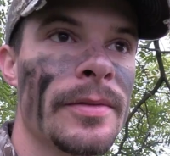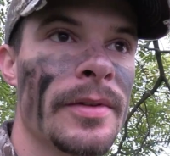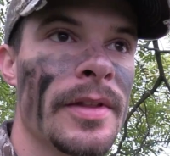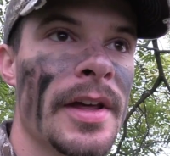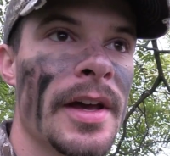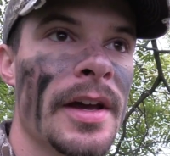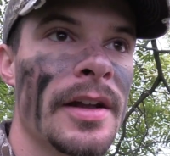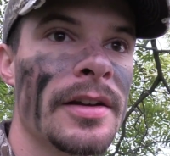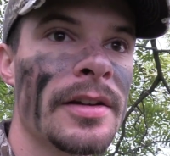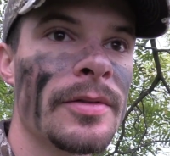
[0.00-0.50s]
for
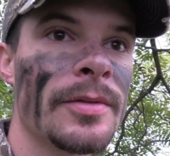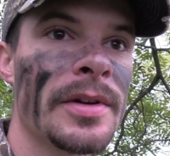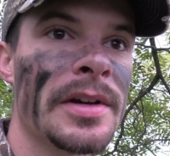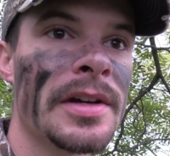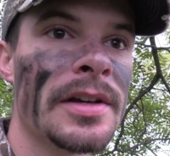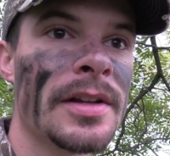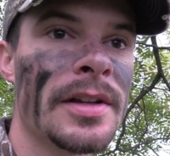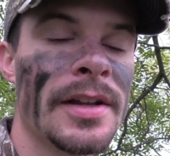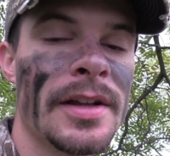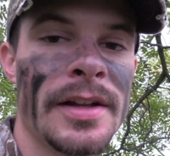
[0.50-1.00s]
that
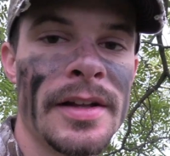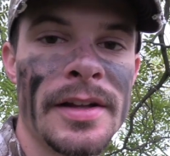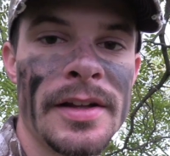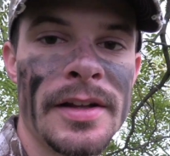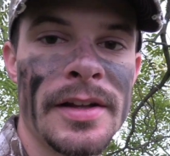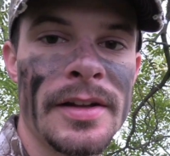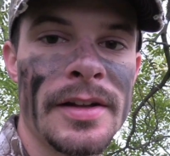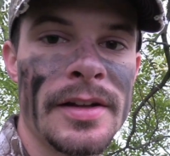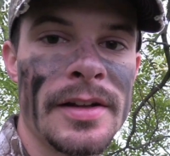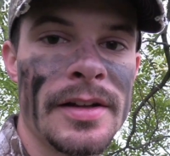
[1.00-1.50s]
anyway,
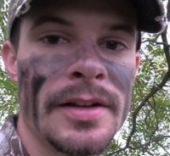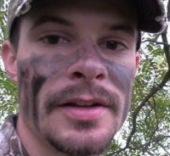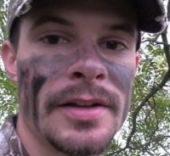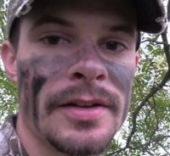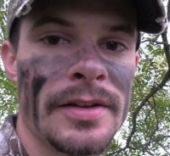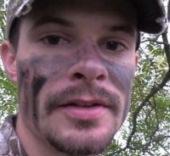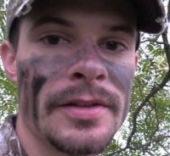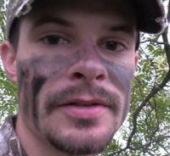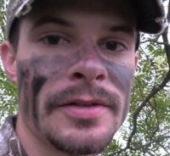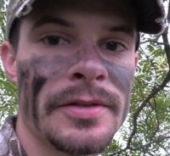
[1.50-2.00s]

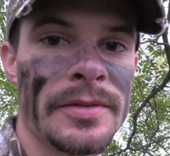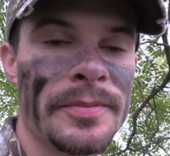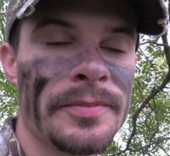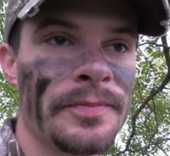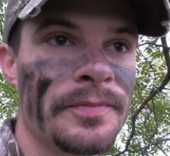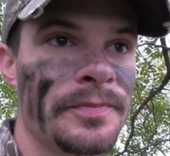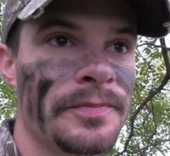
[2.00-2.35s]
so